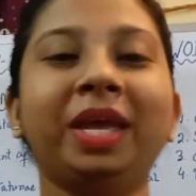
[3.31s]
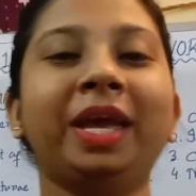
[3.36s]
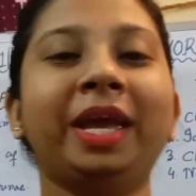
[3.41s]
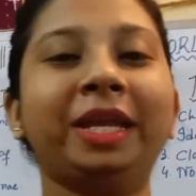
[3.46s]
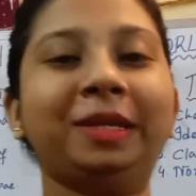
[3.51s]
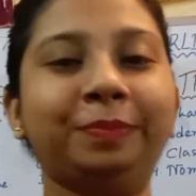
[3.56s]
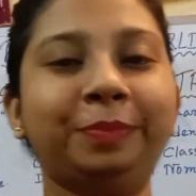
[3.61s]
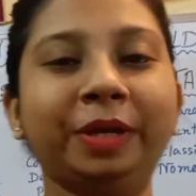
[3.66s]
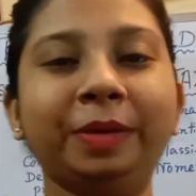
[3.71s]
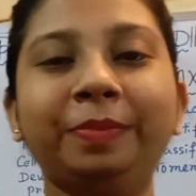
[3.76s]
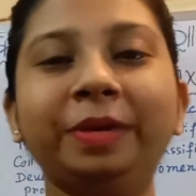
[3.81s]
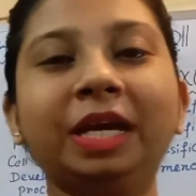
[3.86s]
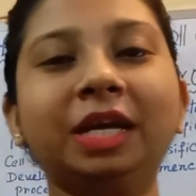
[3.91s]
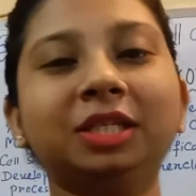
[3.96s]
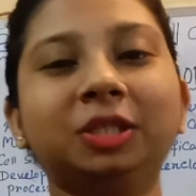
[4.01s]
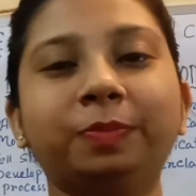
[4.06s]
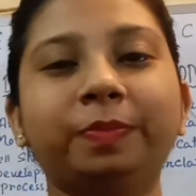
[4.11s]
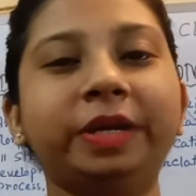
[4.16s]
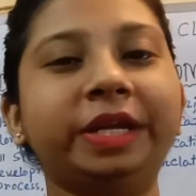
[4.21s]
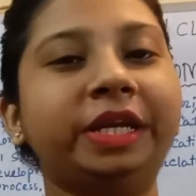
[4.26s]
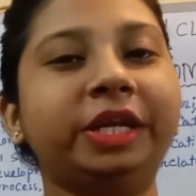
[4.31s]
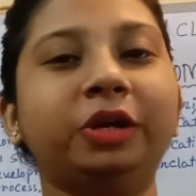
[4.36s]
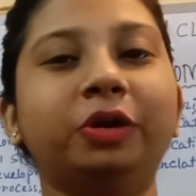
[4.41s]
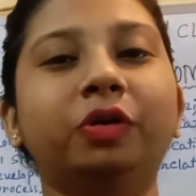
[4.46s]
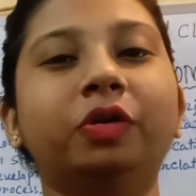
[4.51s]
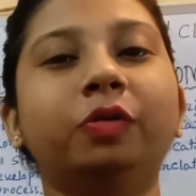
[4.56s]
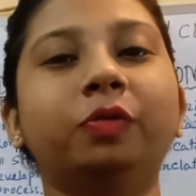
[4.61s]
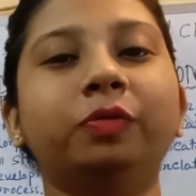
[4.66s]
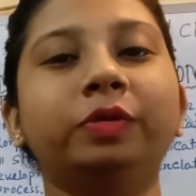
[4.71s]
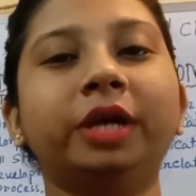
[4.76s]
In previous
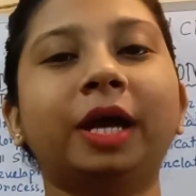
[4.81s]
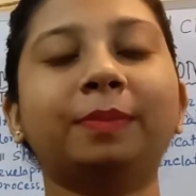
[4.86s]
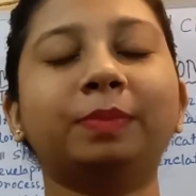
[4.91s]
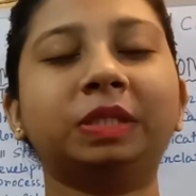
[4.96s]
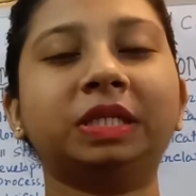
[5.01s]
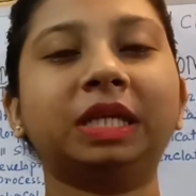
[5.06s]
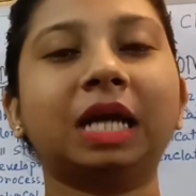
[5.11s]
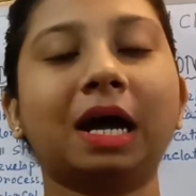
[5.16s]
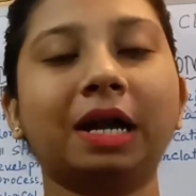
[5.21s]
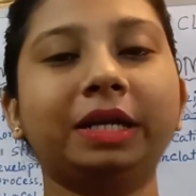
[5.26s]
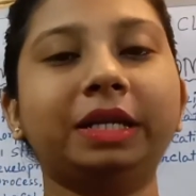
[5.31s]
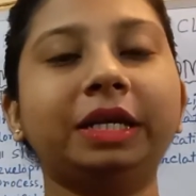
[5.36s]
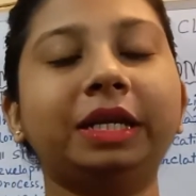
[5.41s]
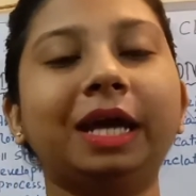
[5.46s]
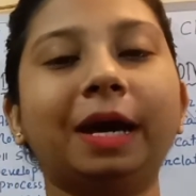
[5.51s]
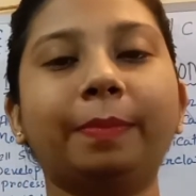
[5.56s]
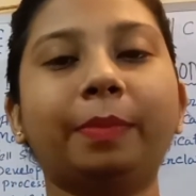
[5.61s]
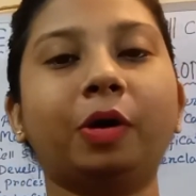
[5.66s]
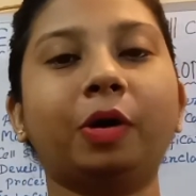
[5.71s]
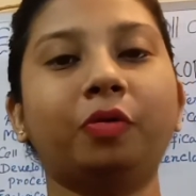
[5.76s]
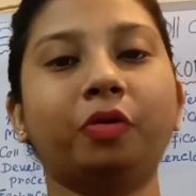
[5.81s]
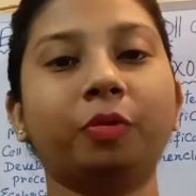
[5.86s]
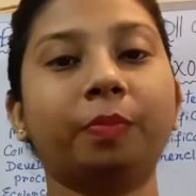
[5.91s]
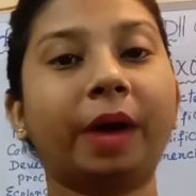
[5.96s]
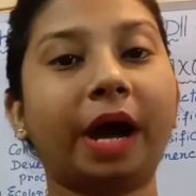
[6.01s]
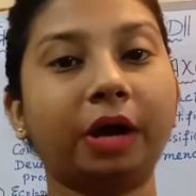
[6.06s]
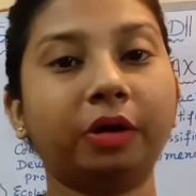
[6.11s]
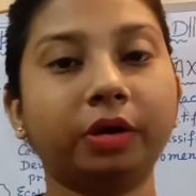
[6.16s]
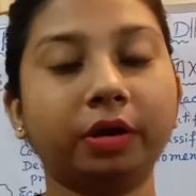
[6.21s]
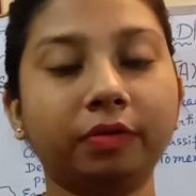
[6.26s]
video, we have studied about
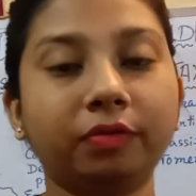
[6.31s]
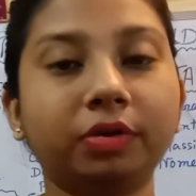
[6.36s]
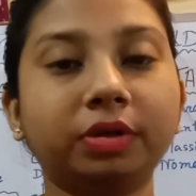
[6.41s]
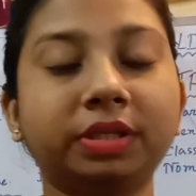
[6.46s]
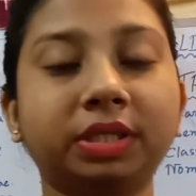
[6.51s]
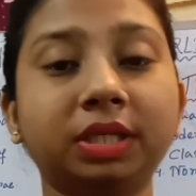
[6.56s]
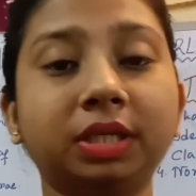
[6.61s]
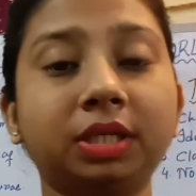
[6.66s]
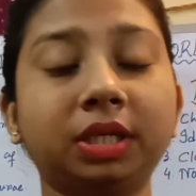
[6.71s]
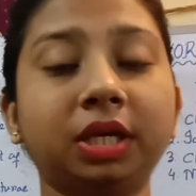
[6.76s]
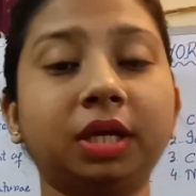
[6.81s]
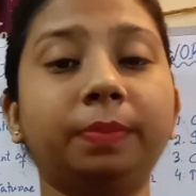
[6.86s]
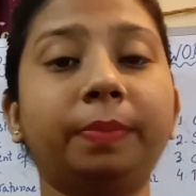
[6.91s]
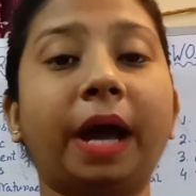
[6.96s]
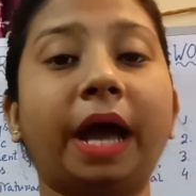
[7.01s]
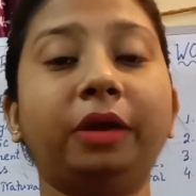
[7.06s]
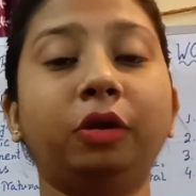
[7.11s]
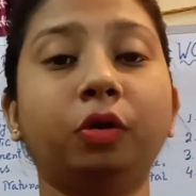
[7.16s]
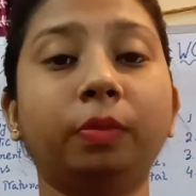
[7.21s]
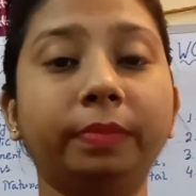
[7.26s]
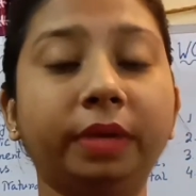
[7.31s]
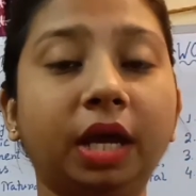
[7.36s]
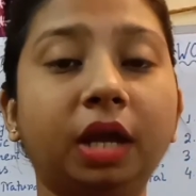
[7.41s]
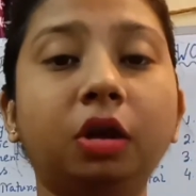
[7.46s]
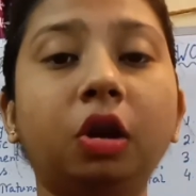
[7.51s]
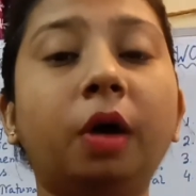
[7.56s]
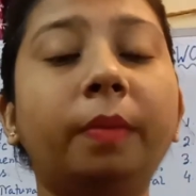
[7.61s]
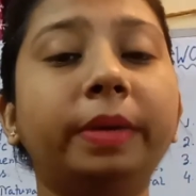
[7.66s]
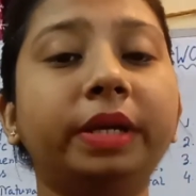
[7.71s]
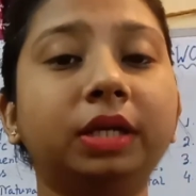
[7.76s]
biodiversity,
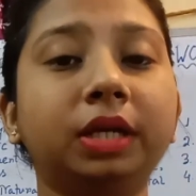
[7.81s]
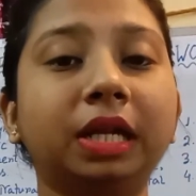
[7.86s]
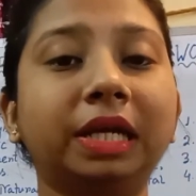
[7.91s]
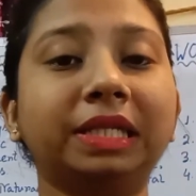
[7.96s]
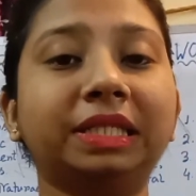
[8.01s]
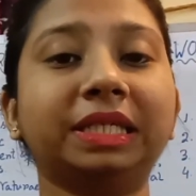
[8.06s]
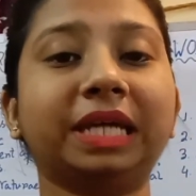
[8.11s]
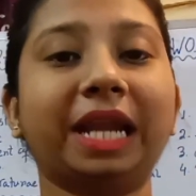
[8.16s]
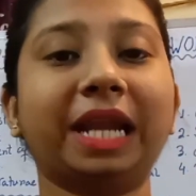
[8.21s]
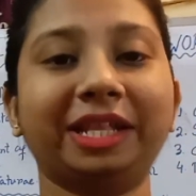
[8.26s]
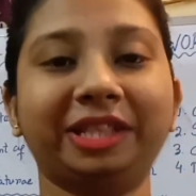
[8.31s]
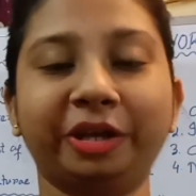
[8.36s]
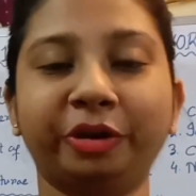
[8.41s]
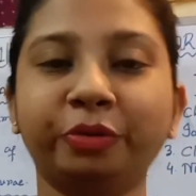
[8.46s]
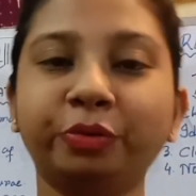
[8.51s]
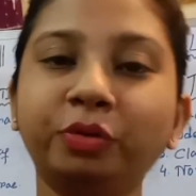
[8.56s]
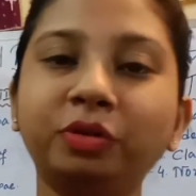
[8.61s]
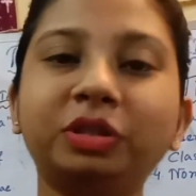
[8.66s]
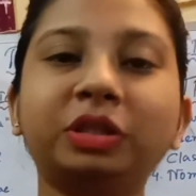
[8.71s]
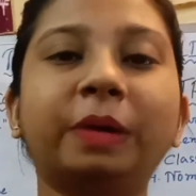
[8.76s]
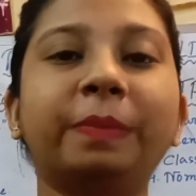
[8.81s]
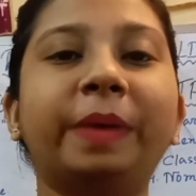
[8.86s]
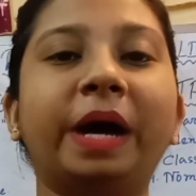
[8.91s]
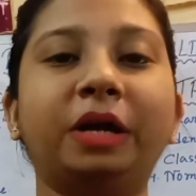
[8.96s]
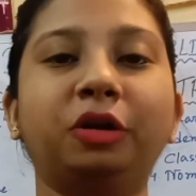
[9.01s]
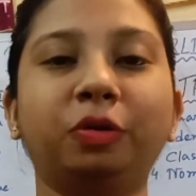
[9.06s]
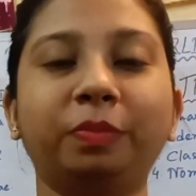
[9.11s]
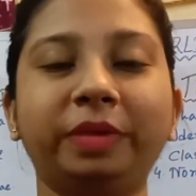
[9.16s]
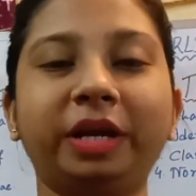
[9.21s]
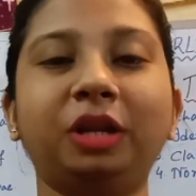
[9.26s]
binomial nomenclature and the rules of
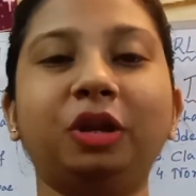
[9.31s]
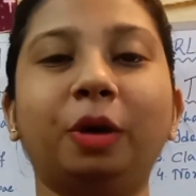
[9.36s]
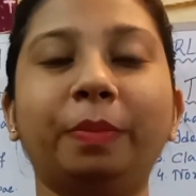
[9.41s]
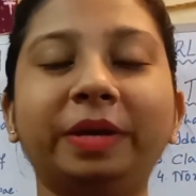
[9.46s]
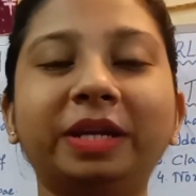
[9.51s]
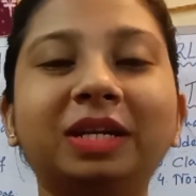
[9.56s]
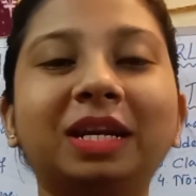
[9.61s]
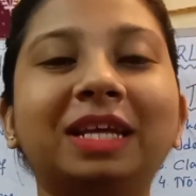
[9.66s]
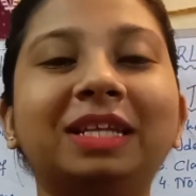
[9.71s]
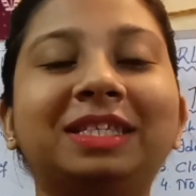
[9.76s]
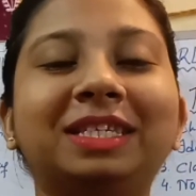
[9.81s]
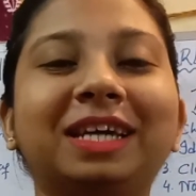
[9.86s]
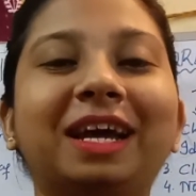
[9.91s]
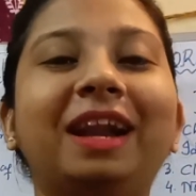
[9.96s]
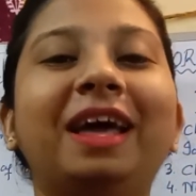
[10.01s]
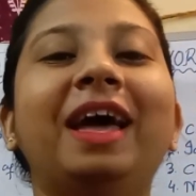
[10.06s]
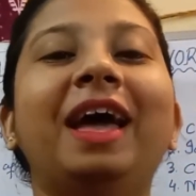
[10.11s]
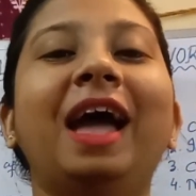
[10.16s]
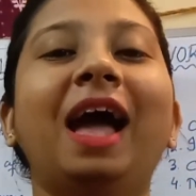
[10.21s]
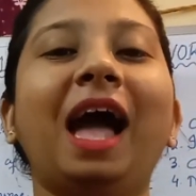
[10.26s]
binomial nomenclature.